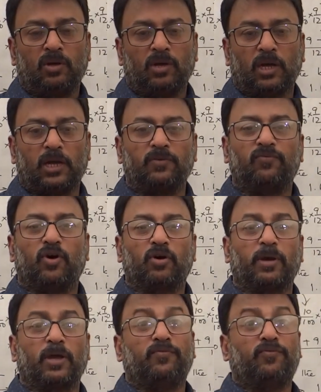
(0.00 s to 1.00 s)
And for
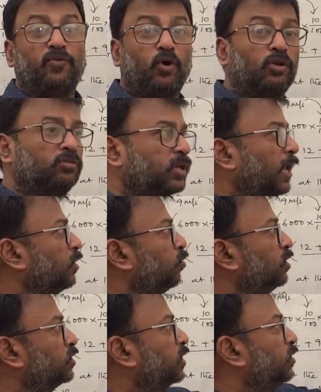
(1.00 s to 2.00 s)
my fourth
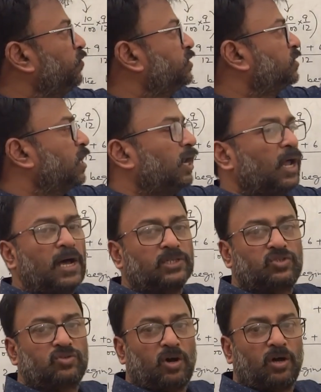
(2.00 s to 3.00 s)
calculation, which is the
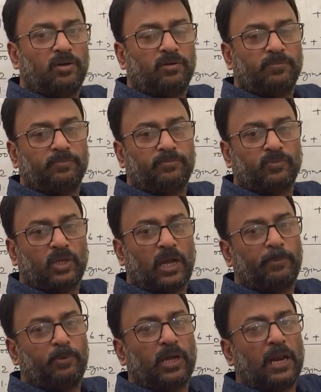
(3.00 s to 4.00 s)
last drawn, I
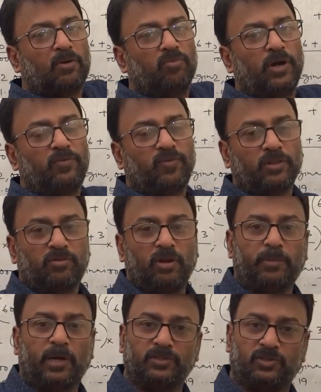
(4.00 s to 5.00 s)
have to calculate for 3
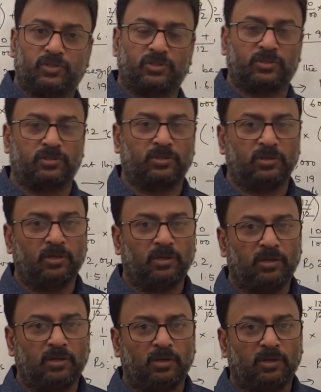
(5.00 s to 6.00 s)
months.
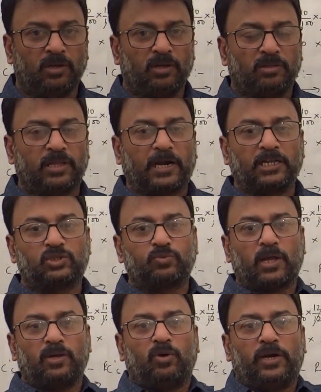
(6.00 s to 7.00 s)
That is
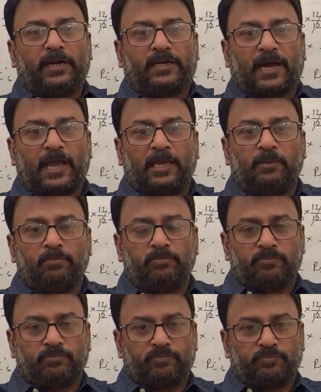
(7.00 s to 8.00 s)
why only time
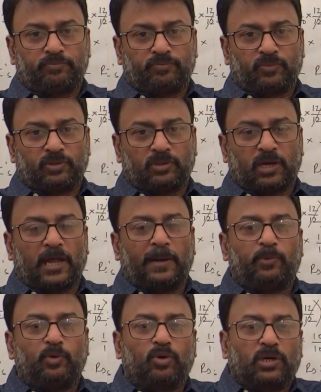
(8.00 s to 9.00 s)
I
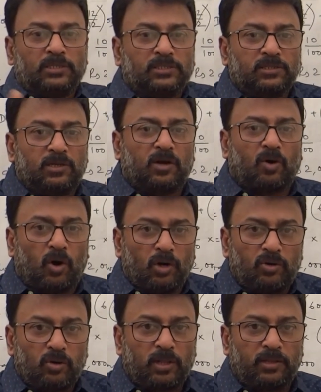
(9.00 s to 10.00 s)
have to consider
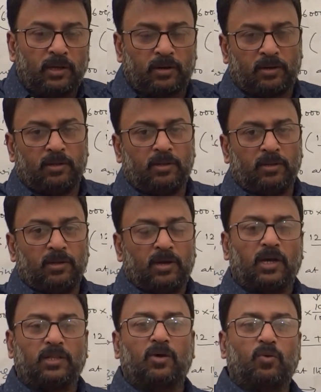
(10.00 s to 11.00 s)
altogether.
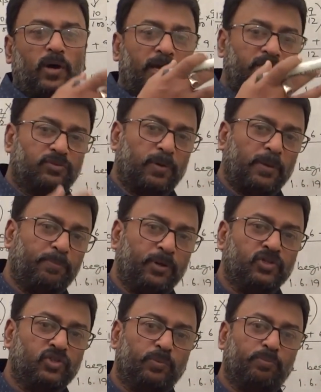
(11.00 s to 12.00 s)
Otherwise, my
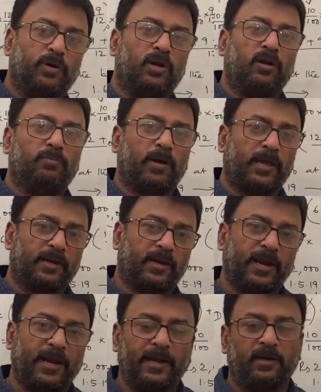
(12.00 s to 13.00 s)
principal, my
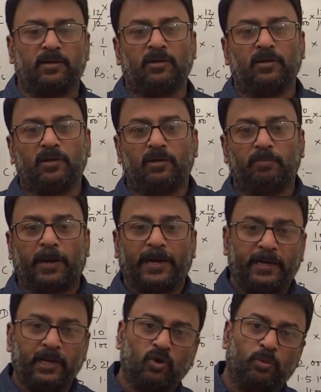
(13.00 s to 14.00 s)
rate,
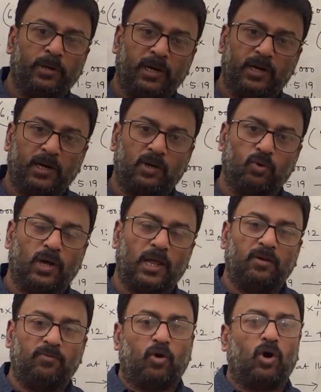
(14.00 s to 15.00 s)
my denominator
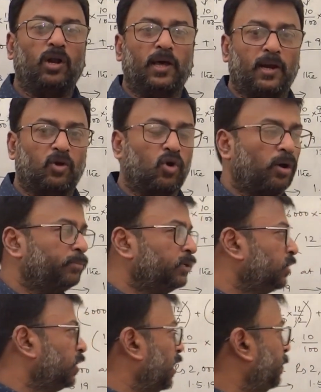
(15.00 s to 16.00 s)
12, all are
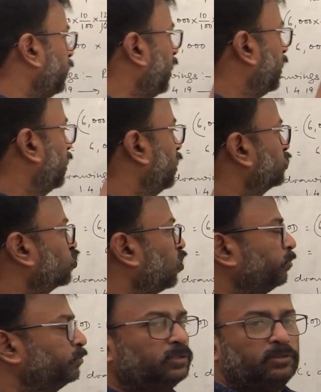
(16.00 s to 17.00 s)
common. I have taken as
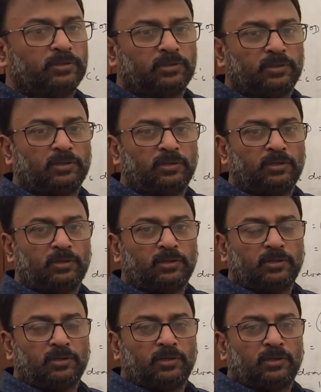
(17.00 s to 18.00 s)
common.
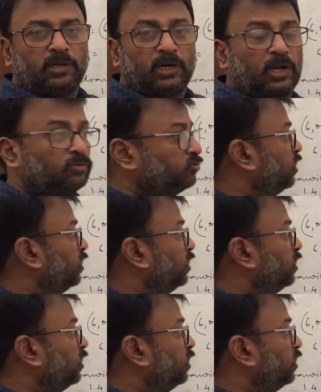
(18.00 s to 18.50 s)
Now,